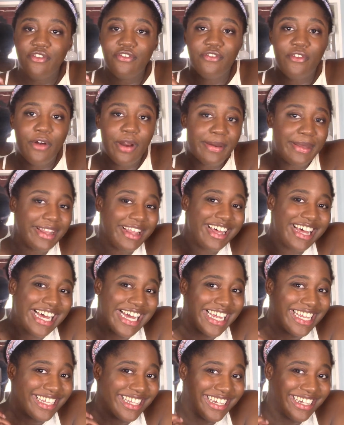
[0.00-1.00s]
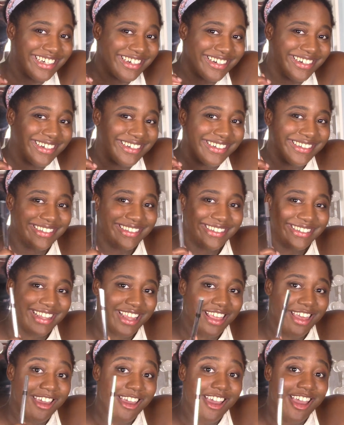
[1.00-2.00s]
Formula eyeliner,
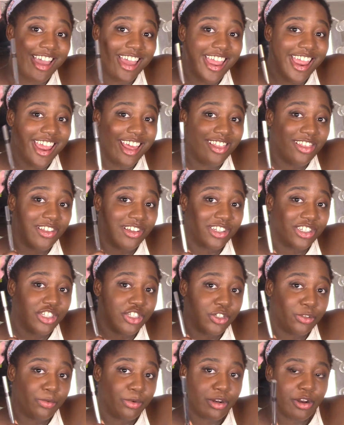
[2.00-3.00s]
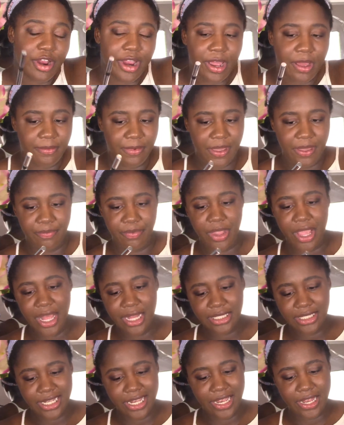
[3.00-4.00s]
it looks super gray on me.
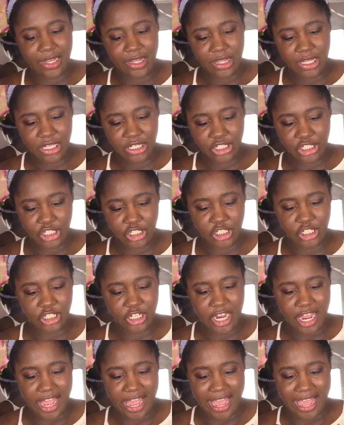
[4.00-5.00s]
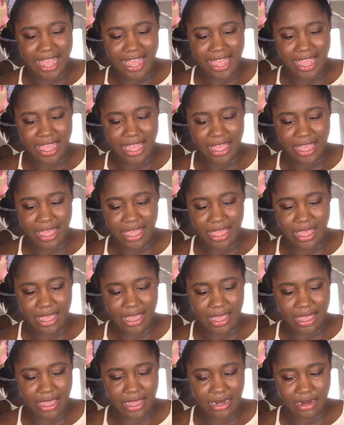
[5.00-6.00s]
It's in the
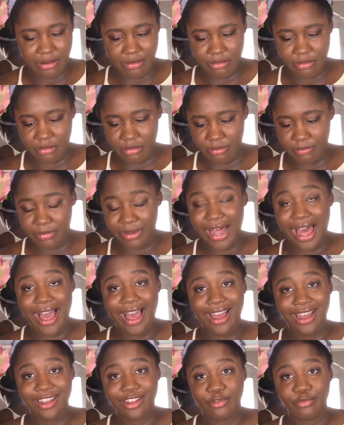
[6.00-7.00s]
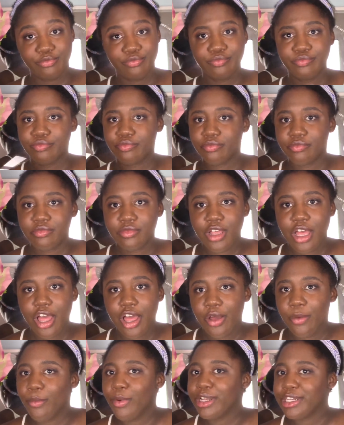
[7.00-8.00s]
shade Black,
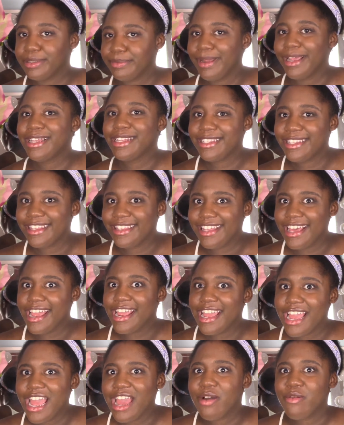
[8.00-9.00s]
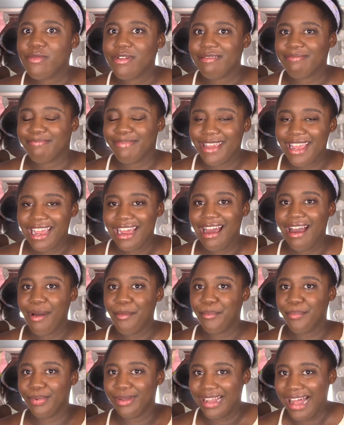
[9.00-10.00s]
which makes you think it would be
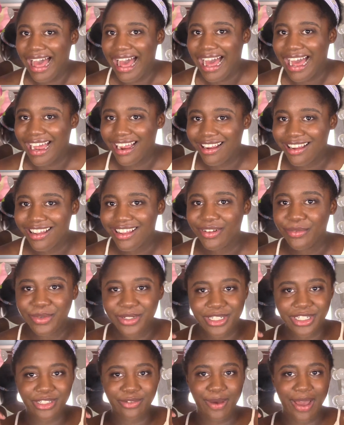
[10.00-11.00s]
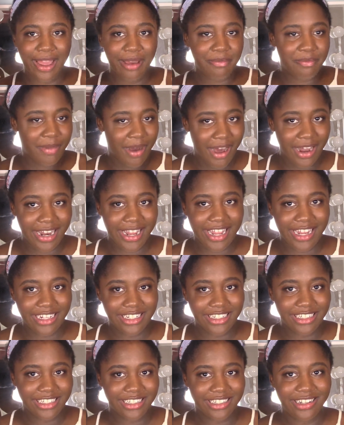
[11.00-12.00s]
black, which is why I bought it.